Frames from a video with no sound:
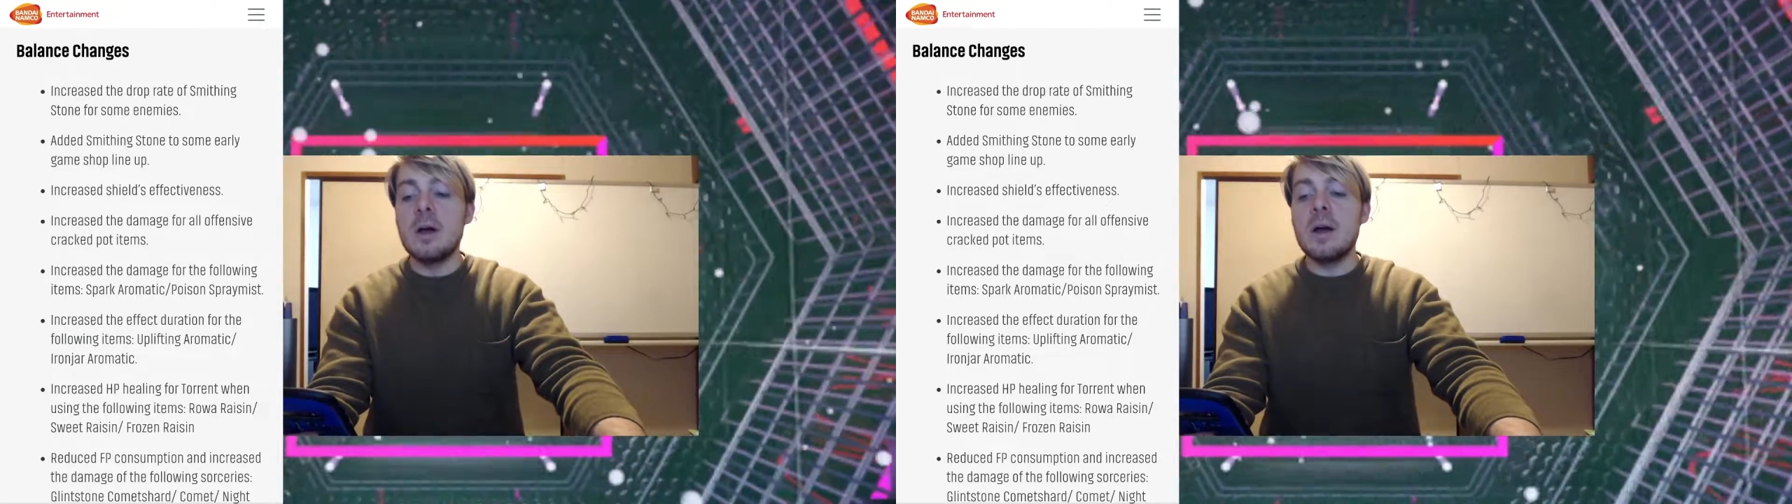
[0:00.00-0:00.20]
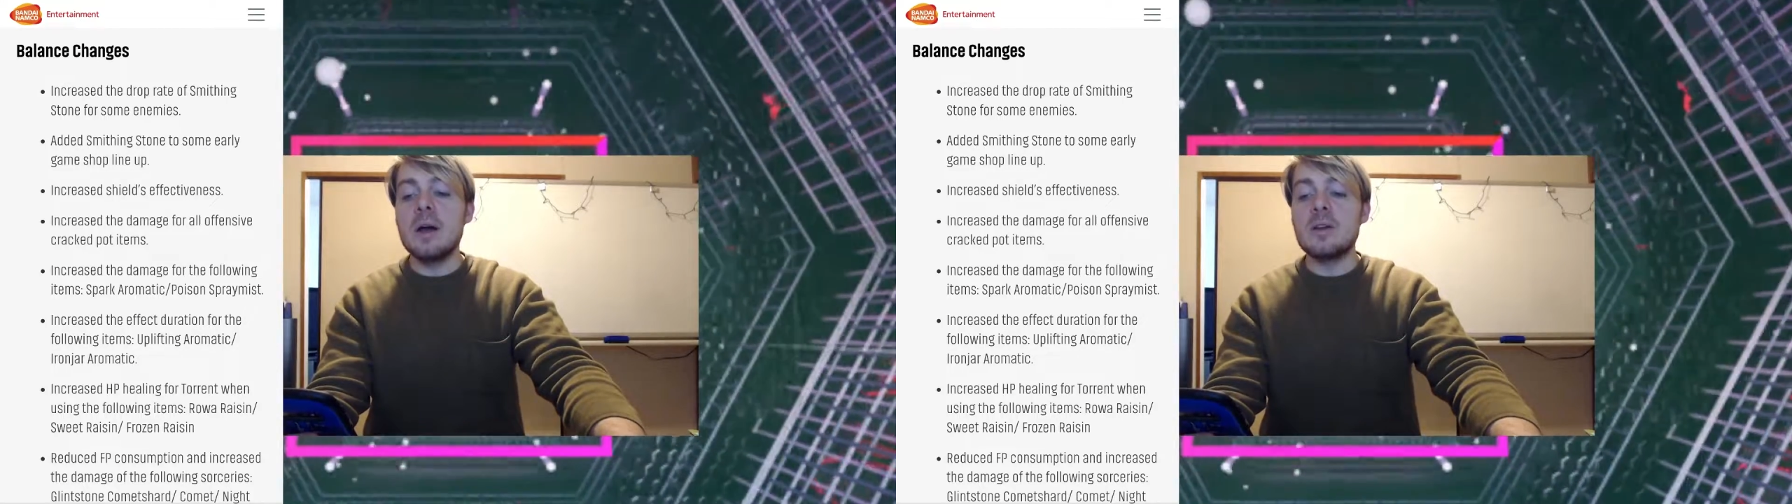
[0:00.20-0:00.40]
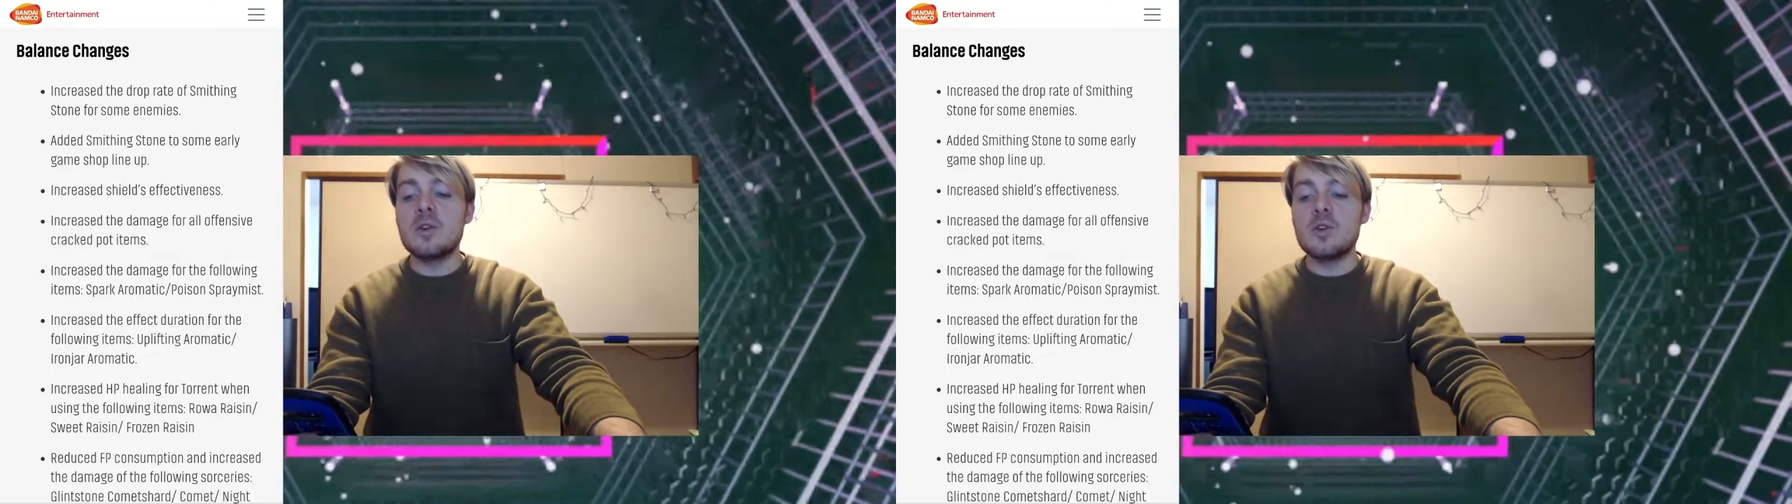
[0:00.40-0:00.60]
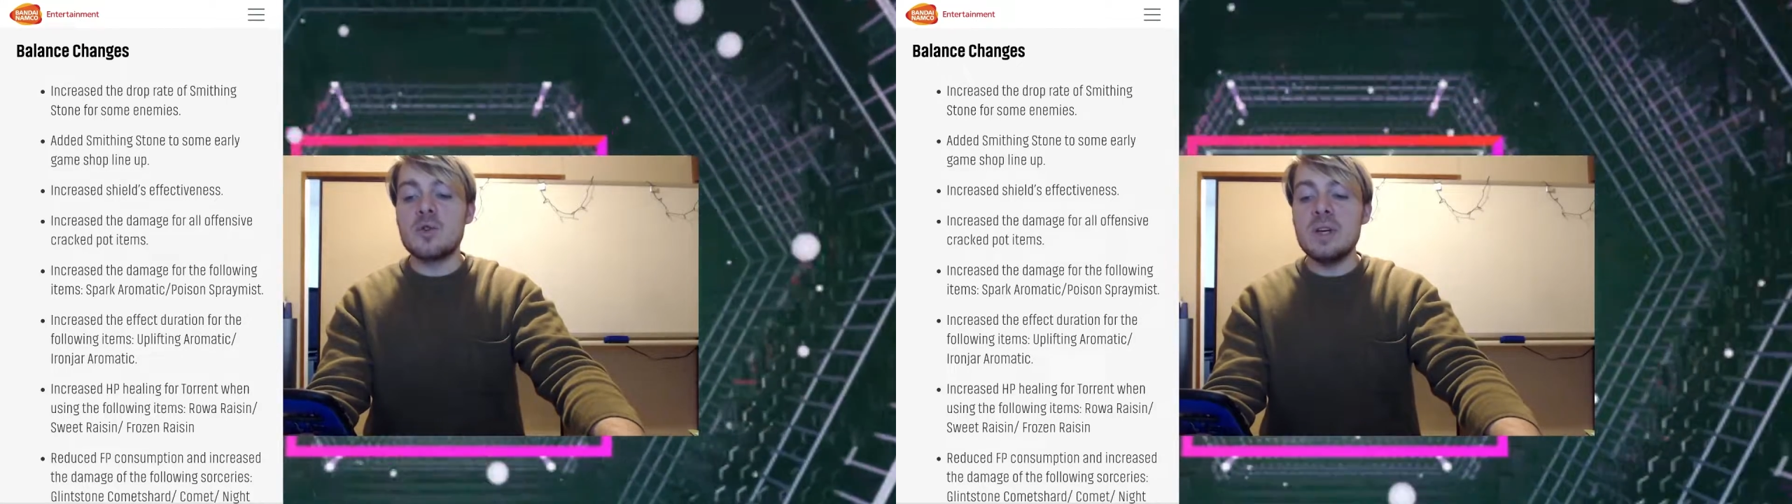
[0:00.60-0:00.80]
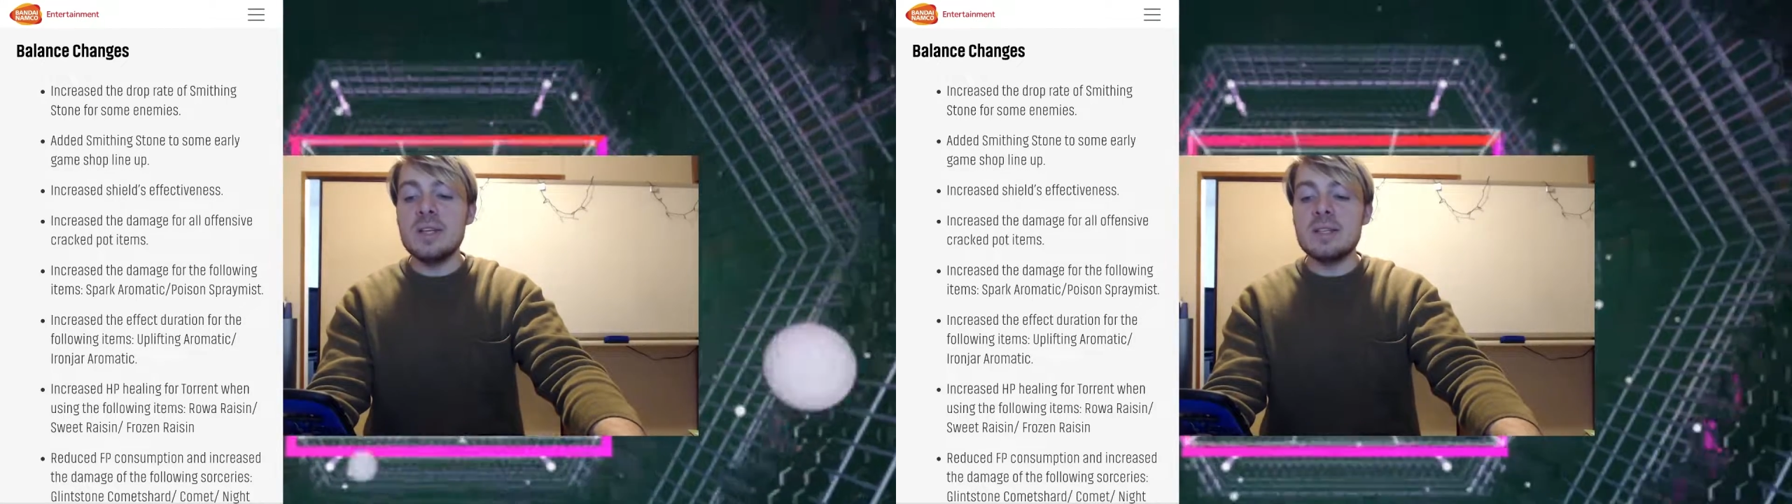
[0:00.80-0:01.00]

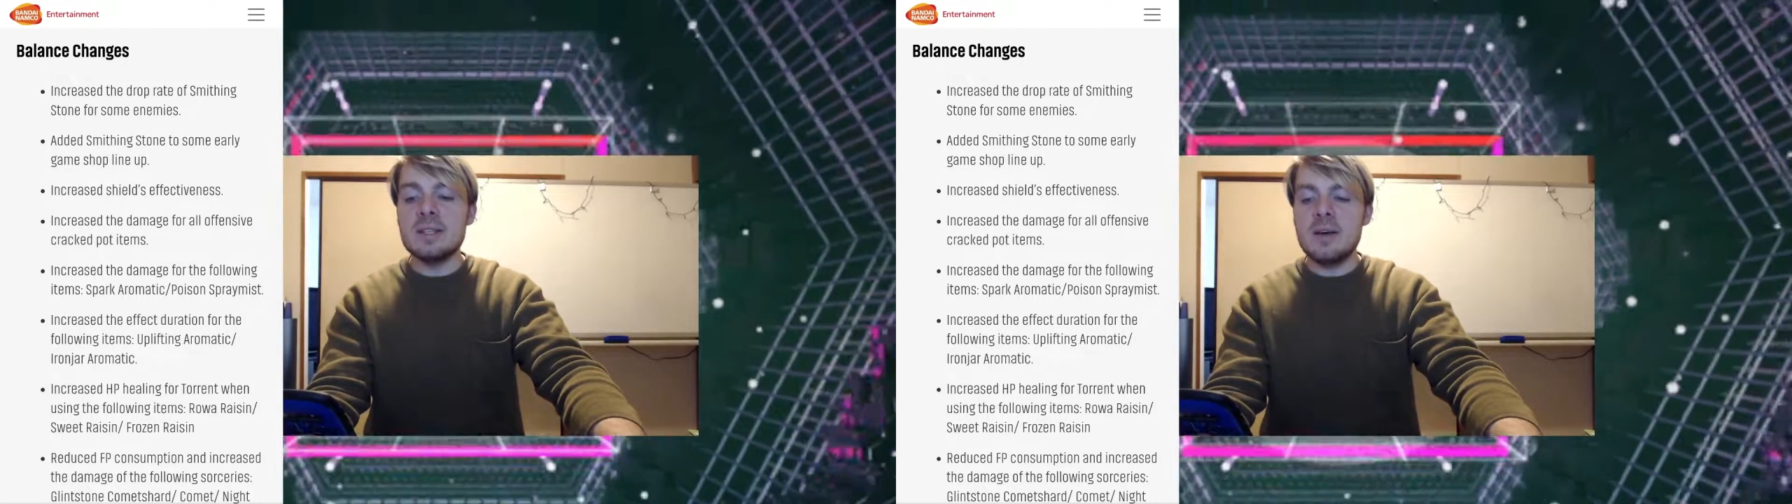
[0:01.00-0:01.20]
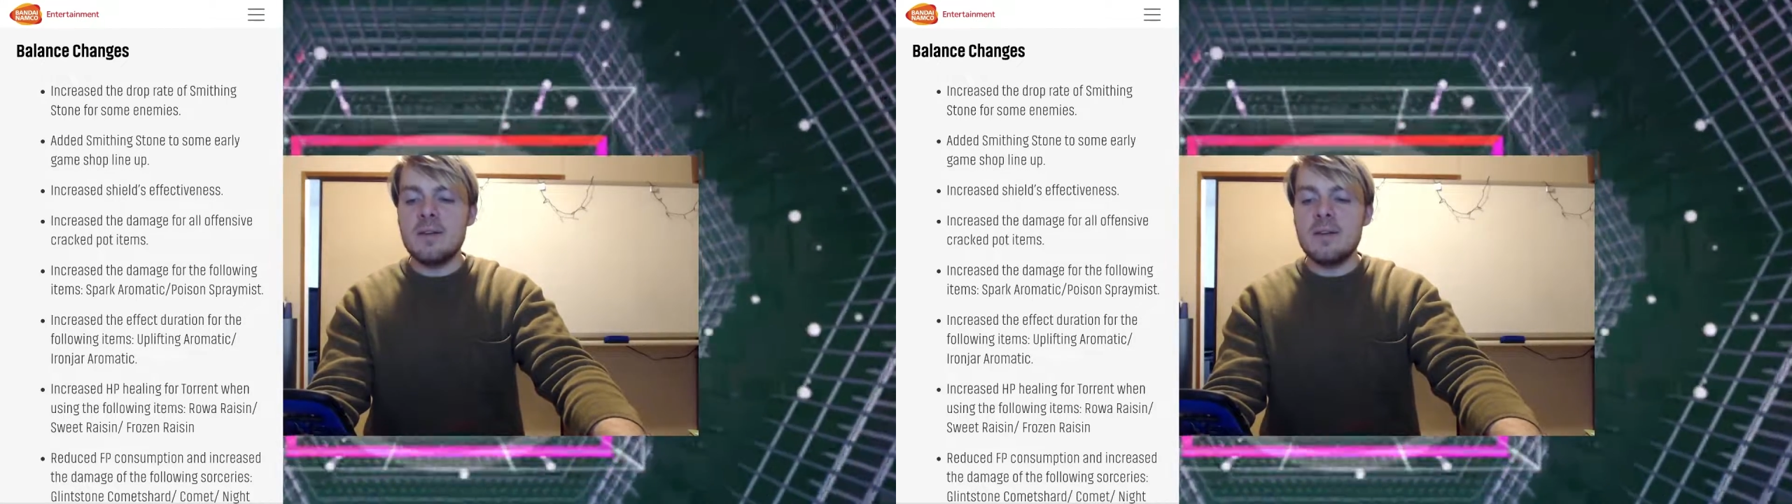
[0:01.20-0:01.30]
Increase the